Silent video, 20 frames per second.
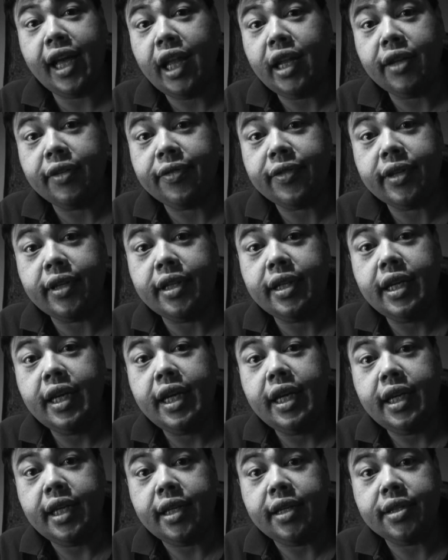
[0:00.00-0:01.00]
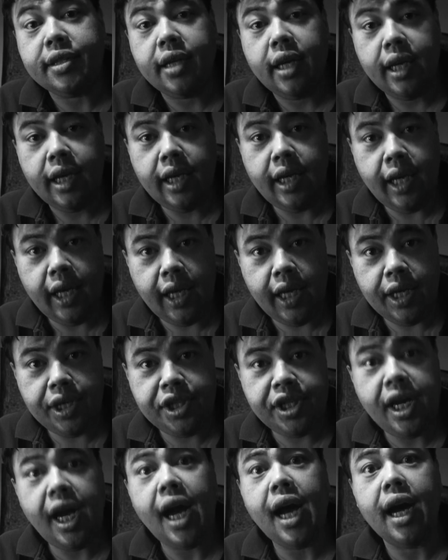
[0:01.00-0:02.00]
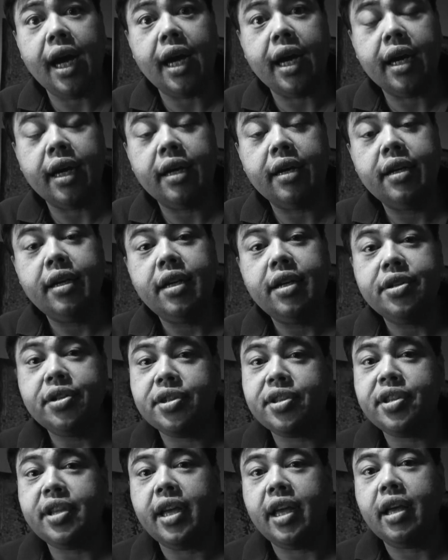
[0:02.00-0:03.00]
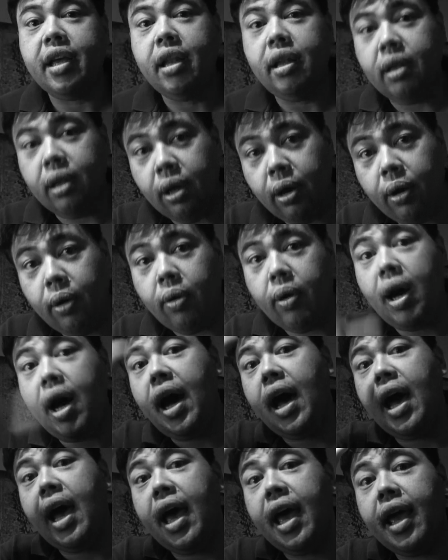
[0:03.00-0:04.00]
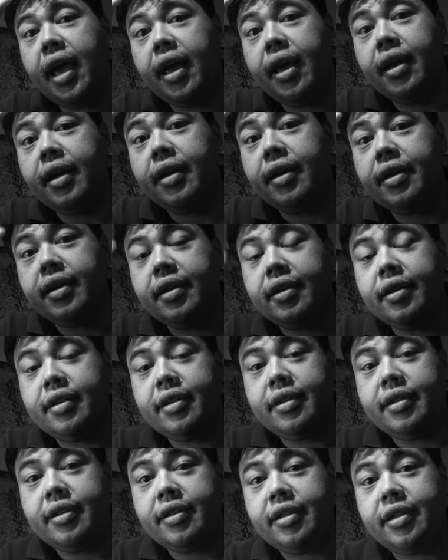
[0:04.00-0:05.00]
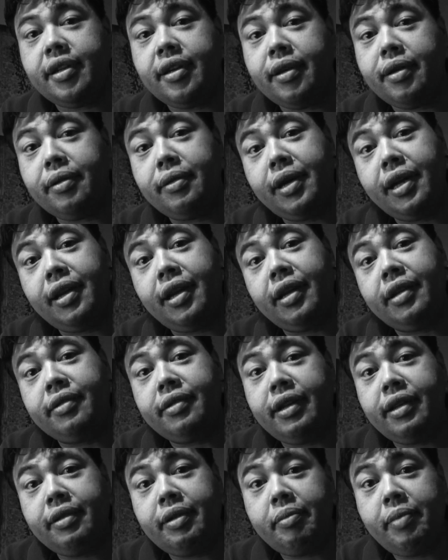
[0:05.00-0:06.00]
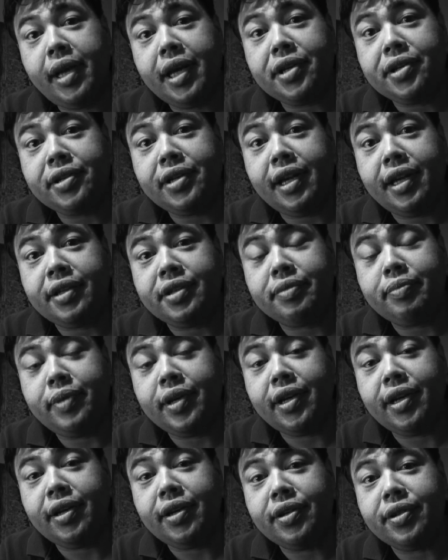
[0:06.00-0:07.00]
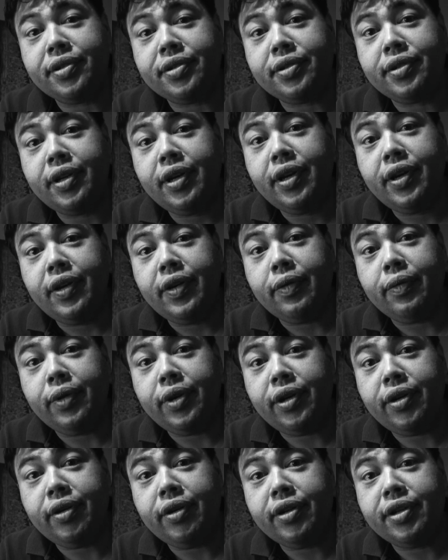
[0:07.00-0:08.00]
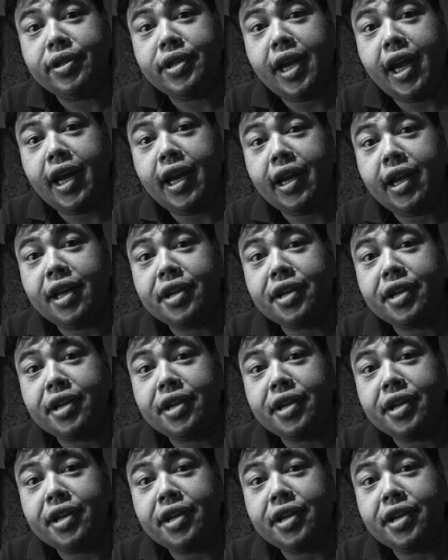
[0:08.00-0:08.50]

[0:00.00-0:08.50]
elephant is ki chang. Just think low, high. And it makes sense because when you're standing